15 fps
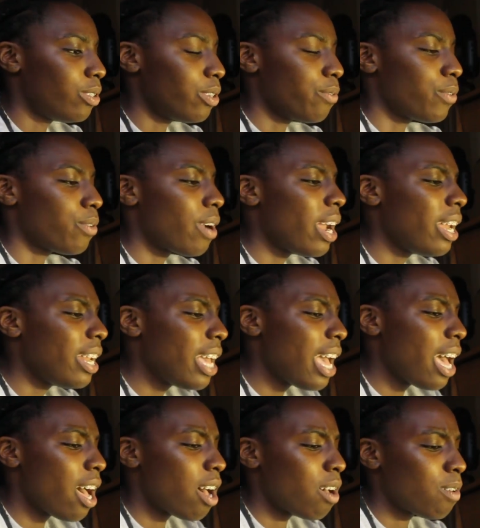So for right
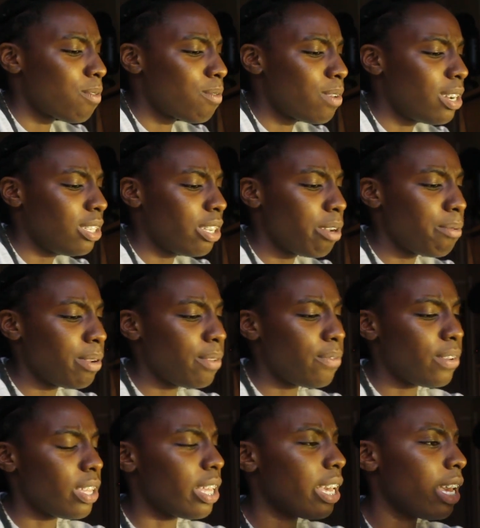now, what is everybody
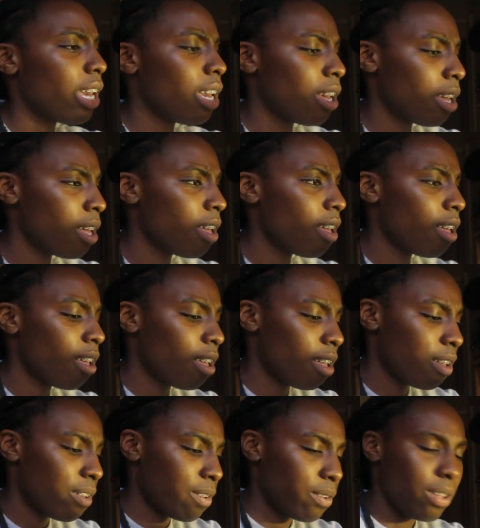feeling?
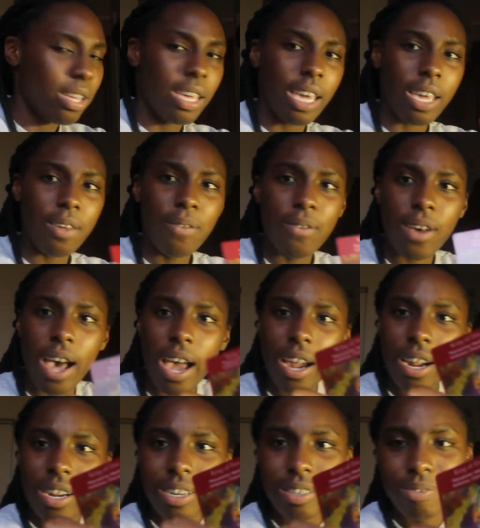King of
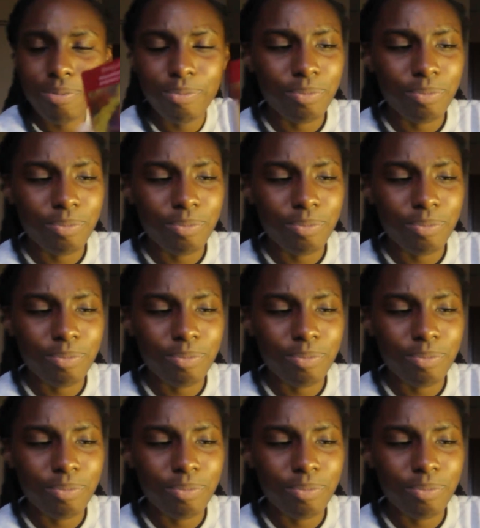Fire.